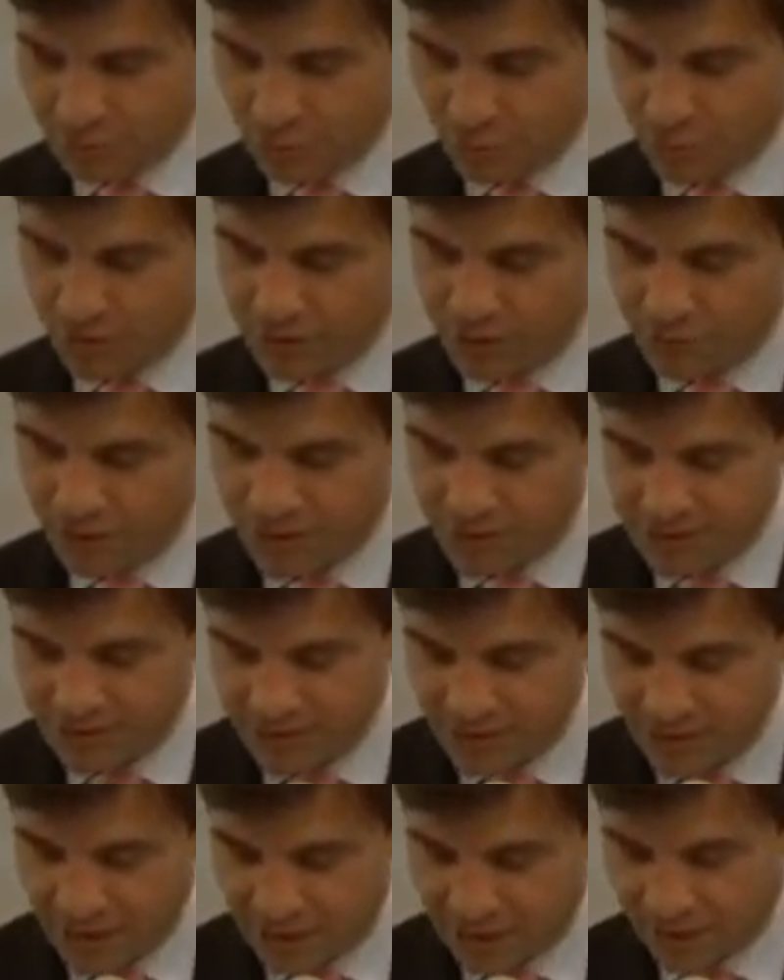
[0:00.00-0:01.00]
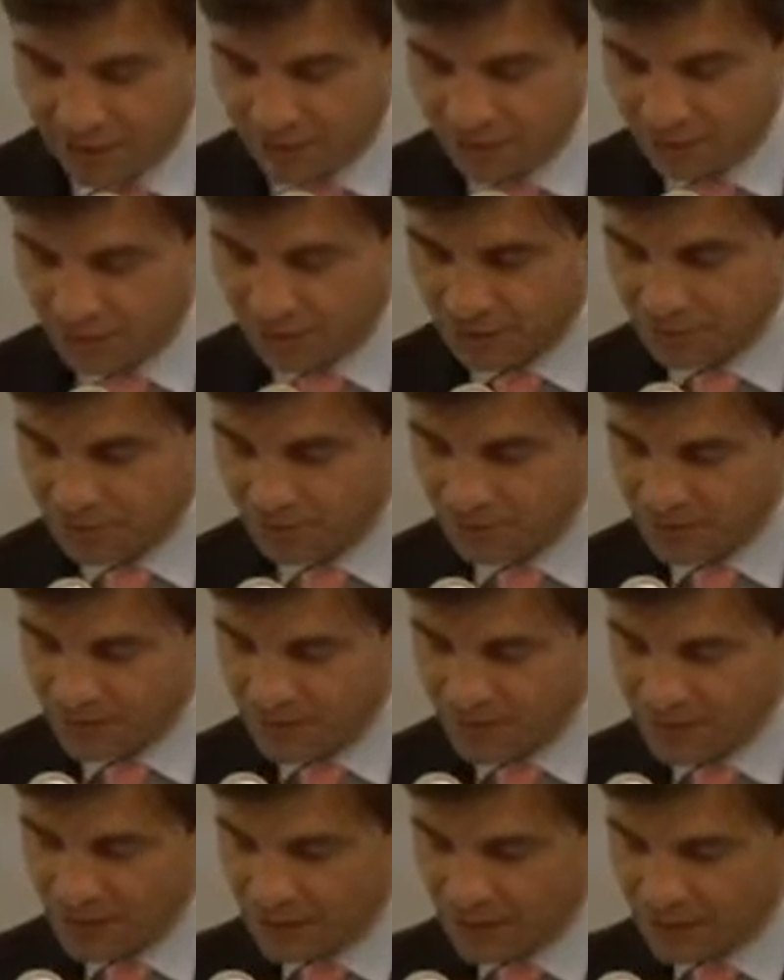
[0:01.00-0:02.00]
Born and raised in Honolulu,
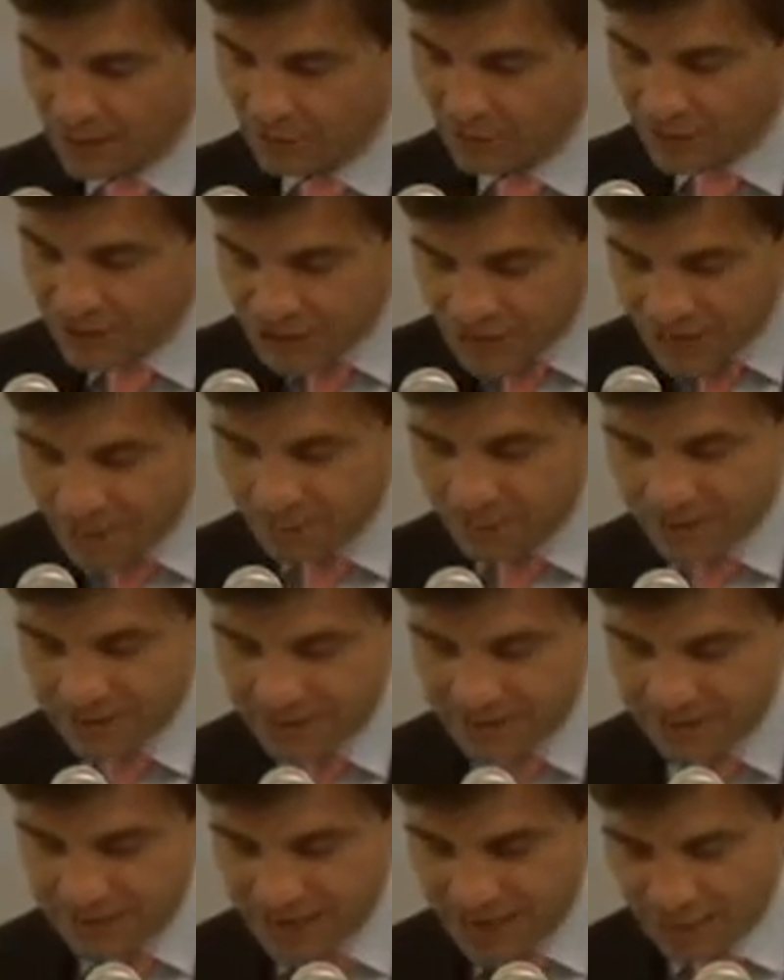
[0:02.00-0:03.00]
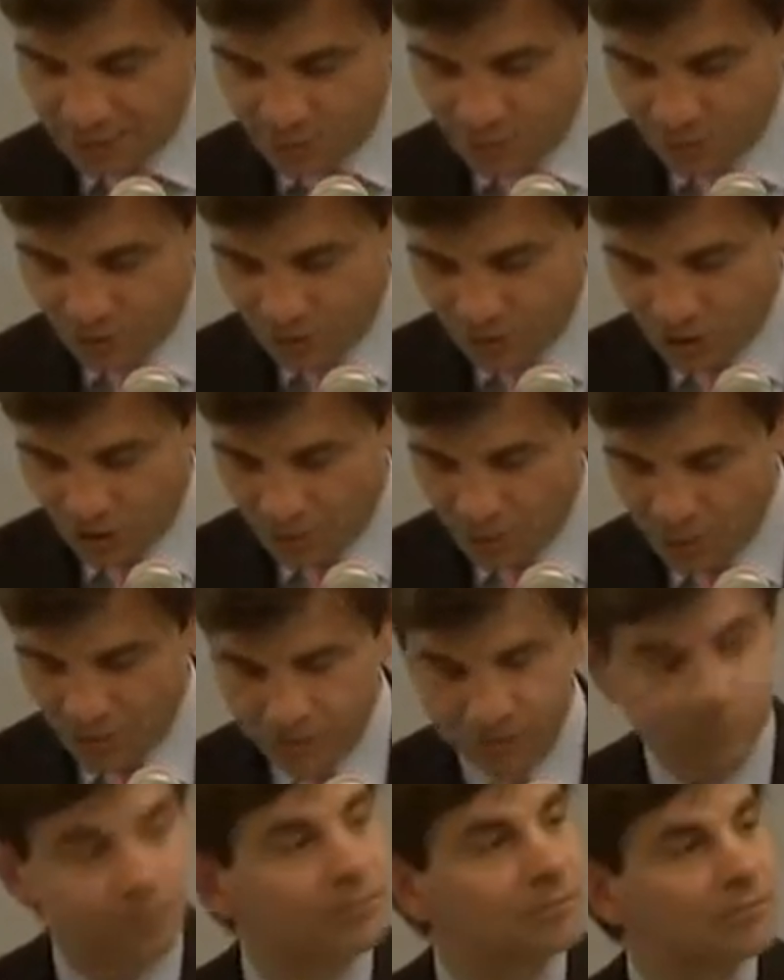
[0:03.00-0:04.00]
when the Japanese attacked Pearl
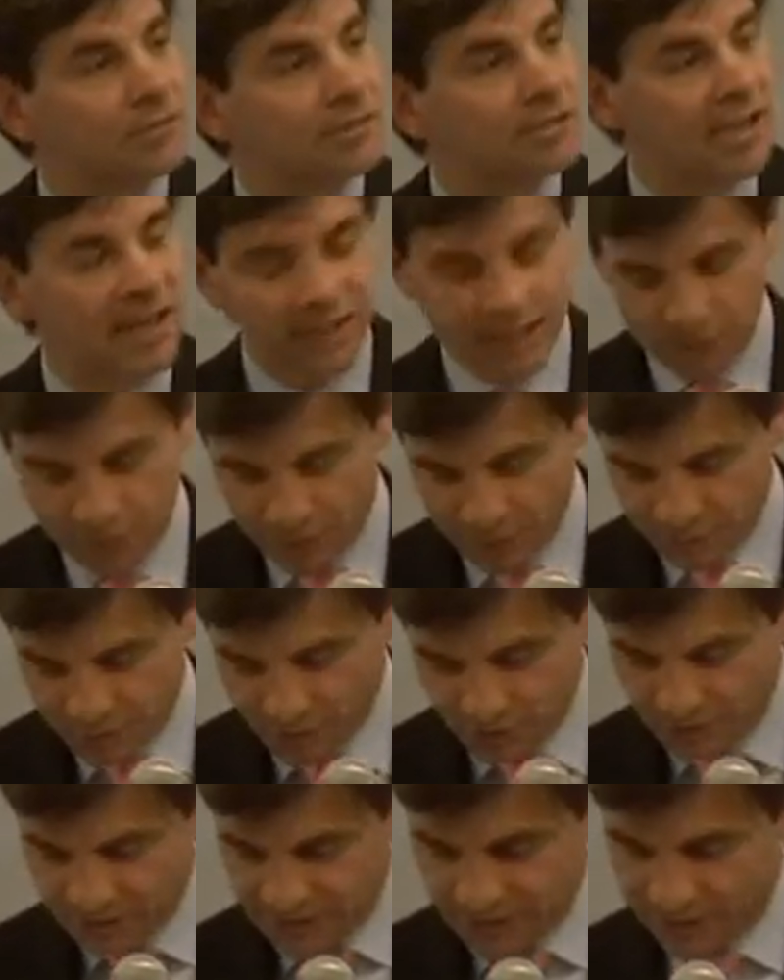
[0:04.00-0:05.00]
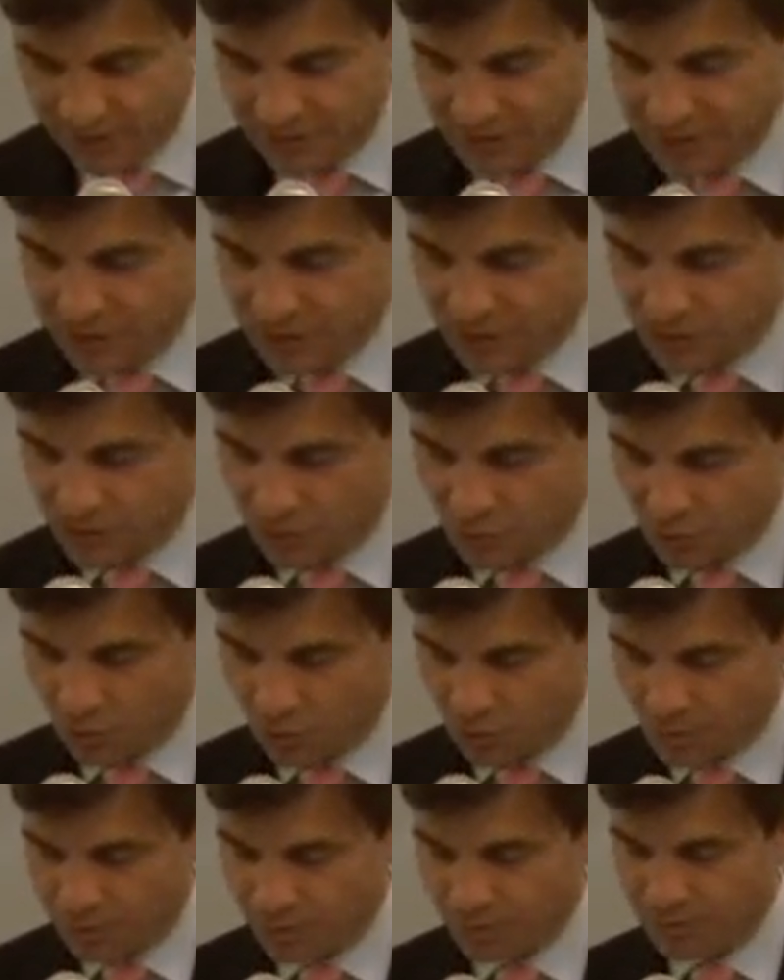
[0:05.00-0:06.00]
Harbor, Dan Inouye was only 17 years
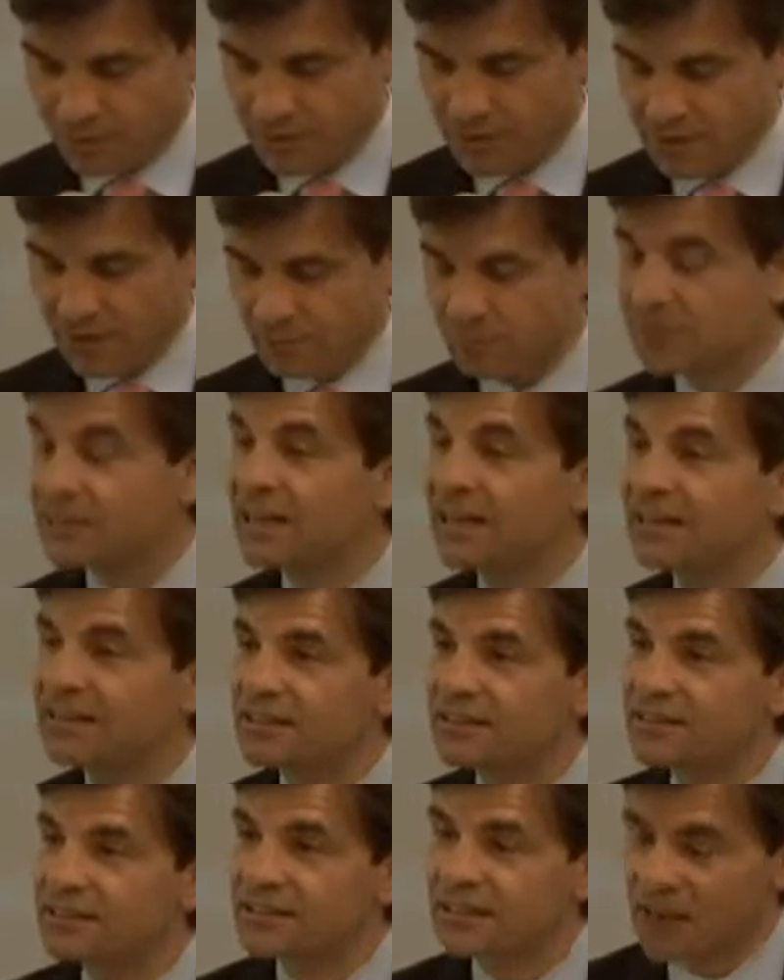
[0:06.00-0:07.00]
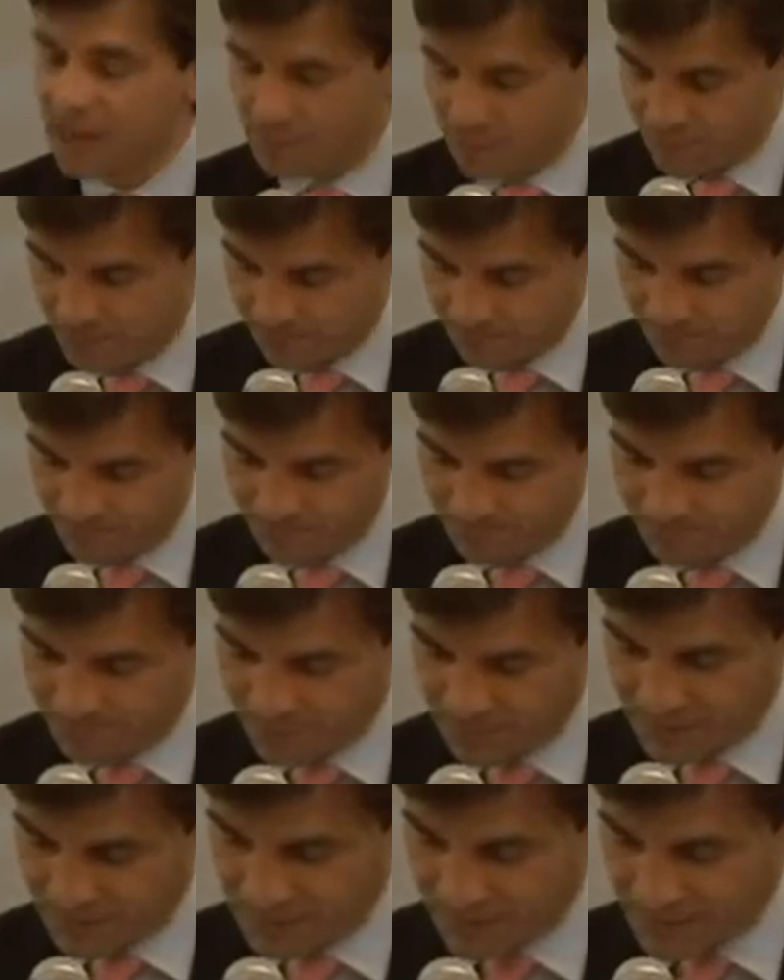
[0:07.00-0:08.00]
old, but that didn't stop him.
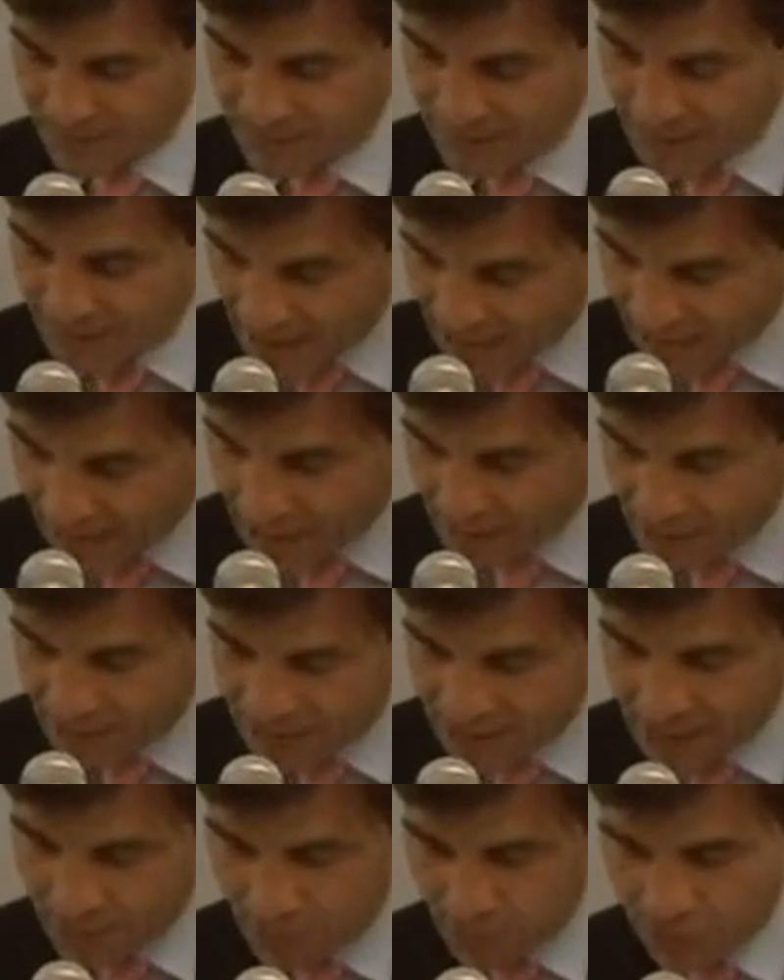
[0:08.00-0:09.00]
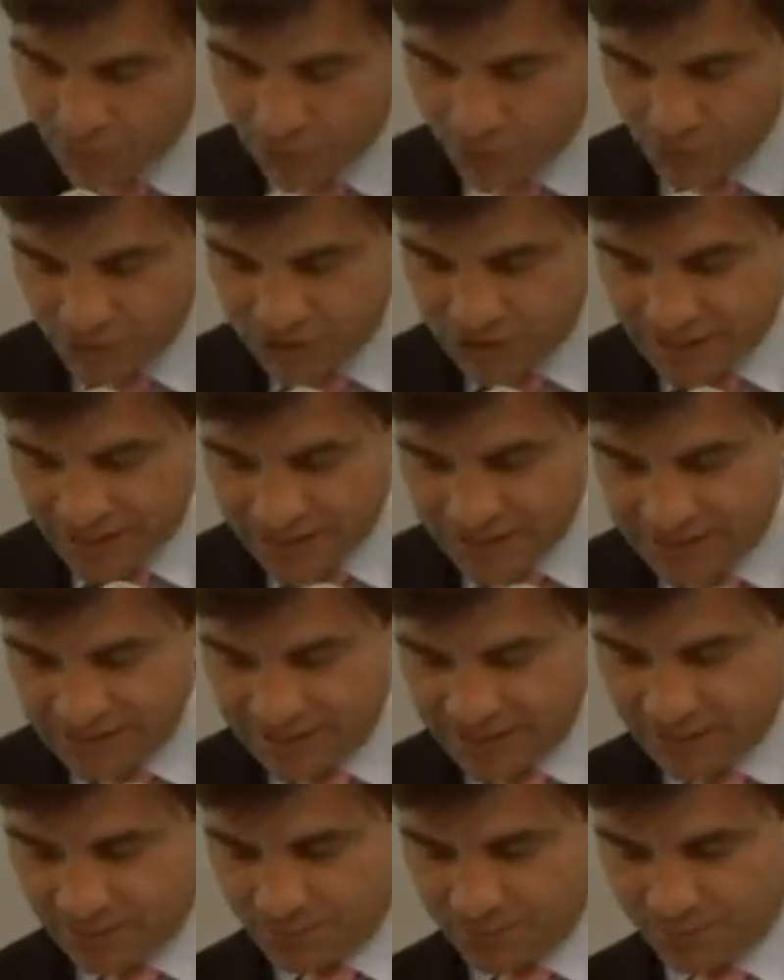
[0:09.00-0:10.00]
He headed up a neighborhood first aid
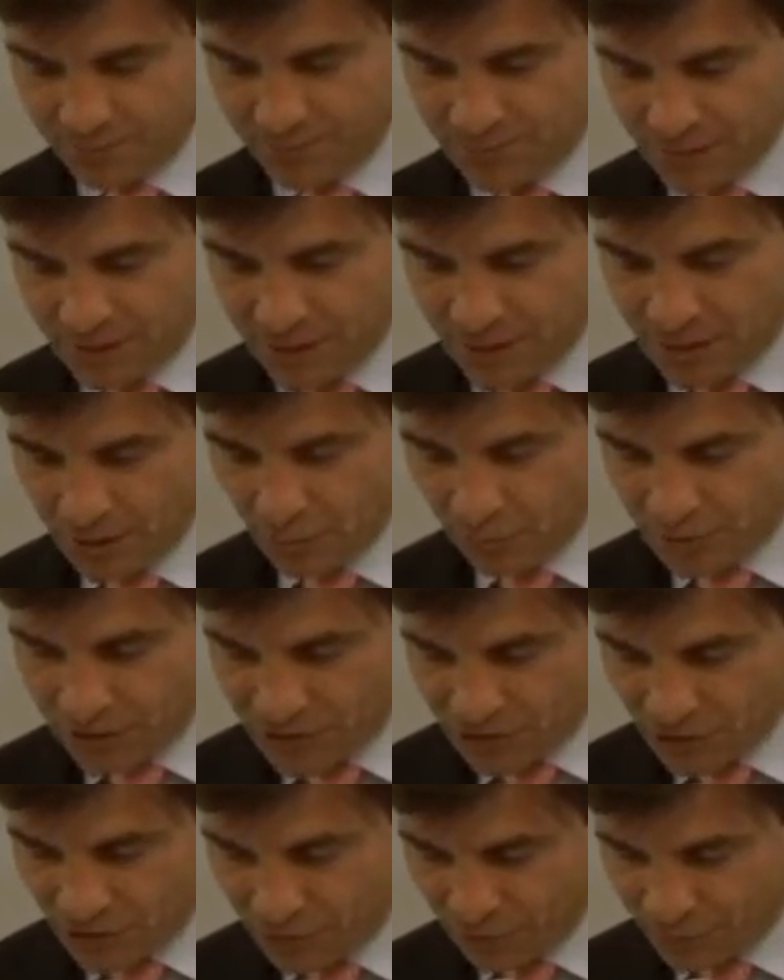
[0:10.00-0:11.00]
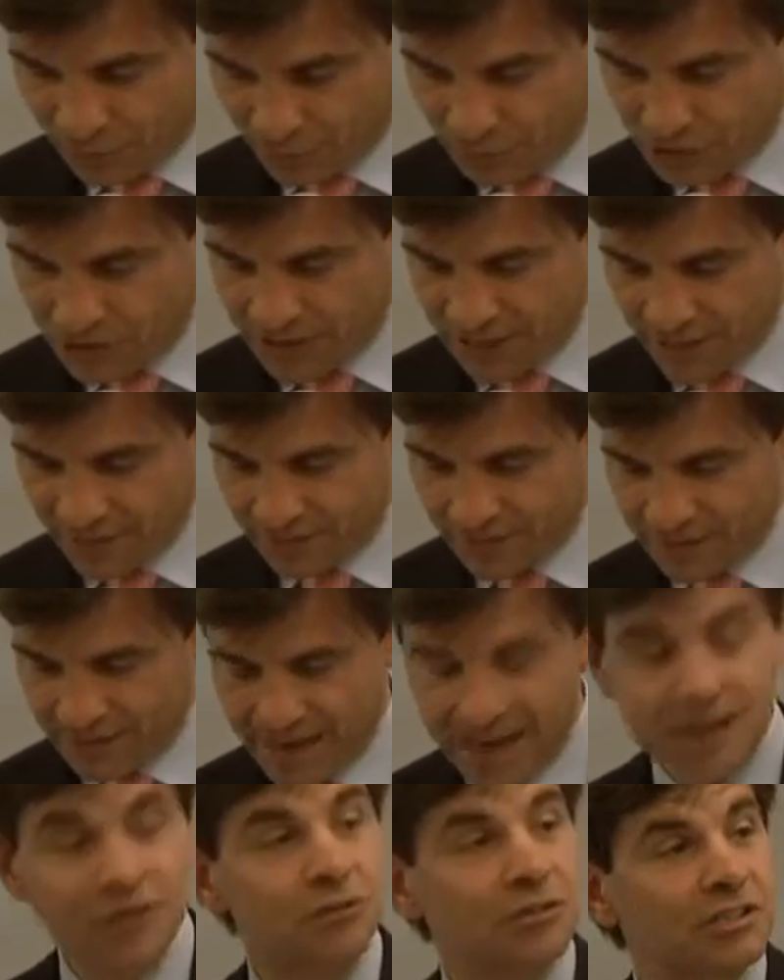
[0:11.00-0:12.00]
team where he saw firsthand the
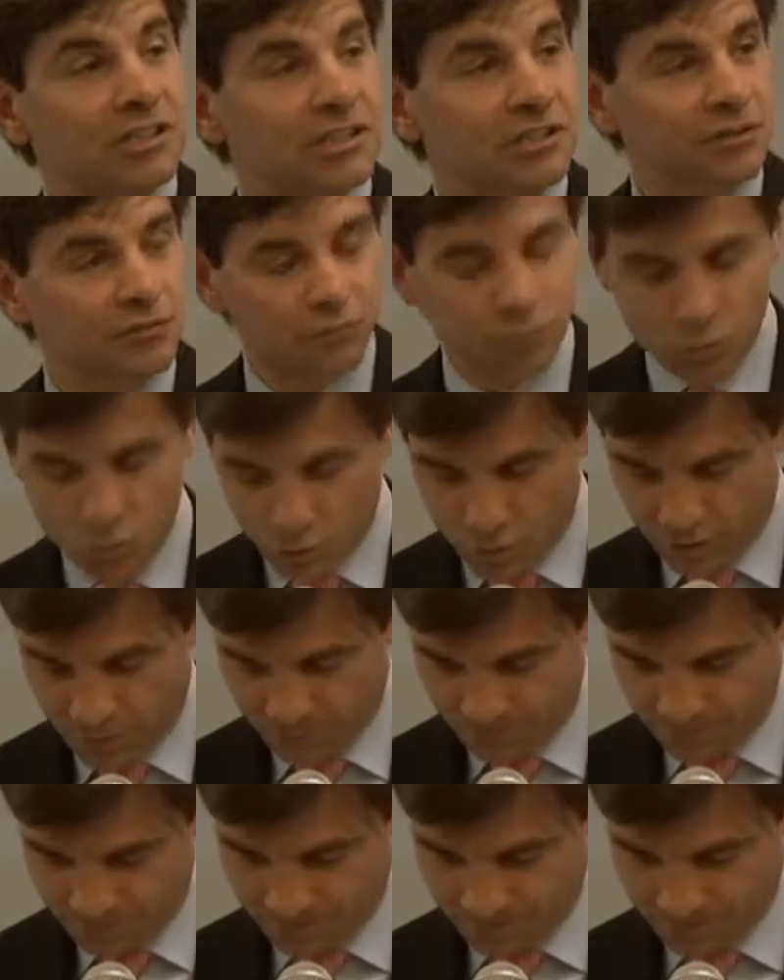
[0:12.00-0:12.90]
casualties of war.